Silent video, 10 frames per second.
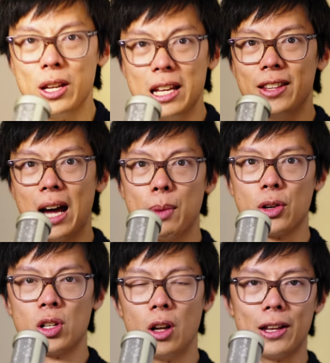we need that
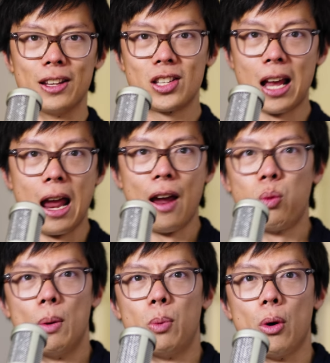much light. This is at
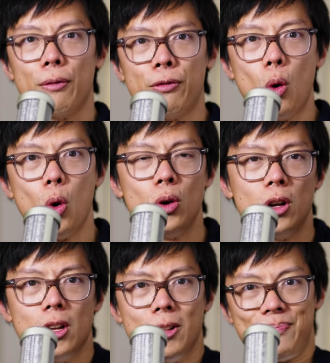f1.4.
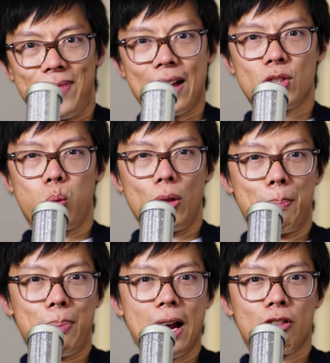That's what the
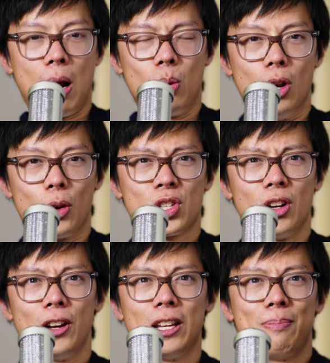background looks
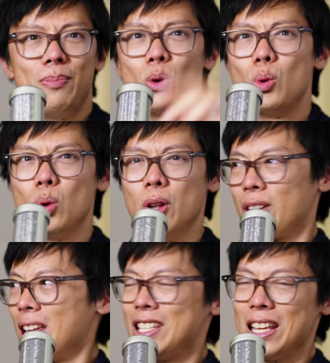like. Oh,
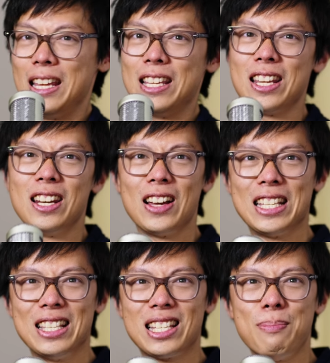look, is it
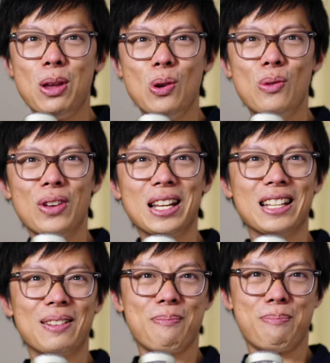nice and smooth
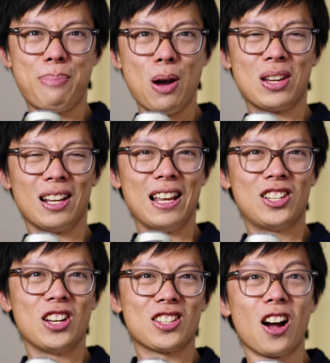and
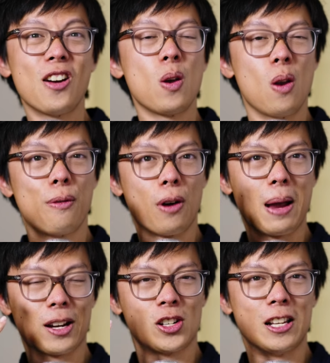bokeh-ish? I don't know if I'm
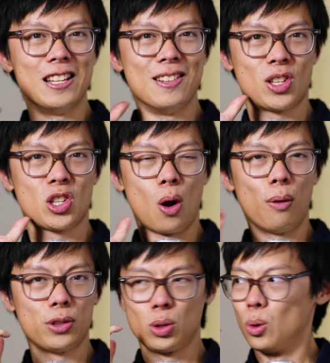actually
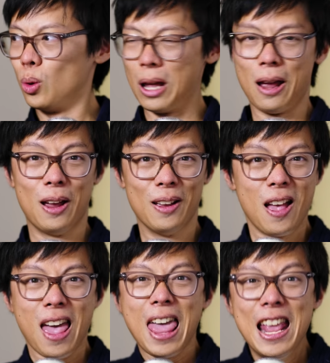soft or...
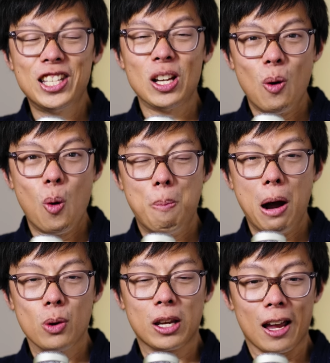Is it all
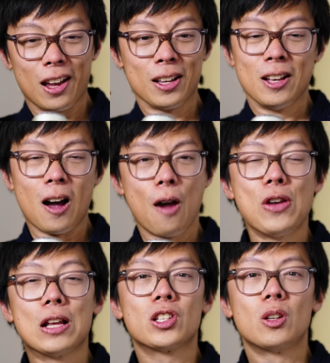bokeh? I
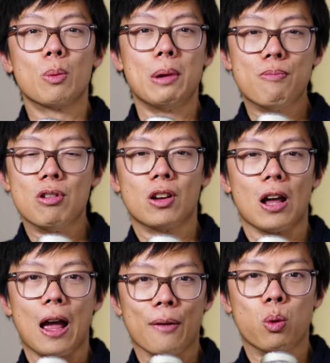think it's still going to be pretty
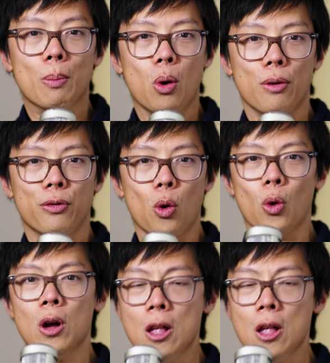good at f1.4.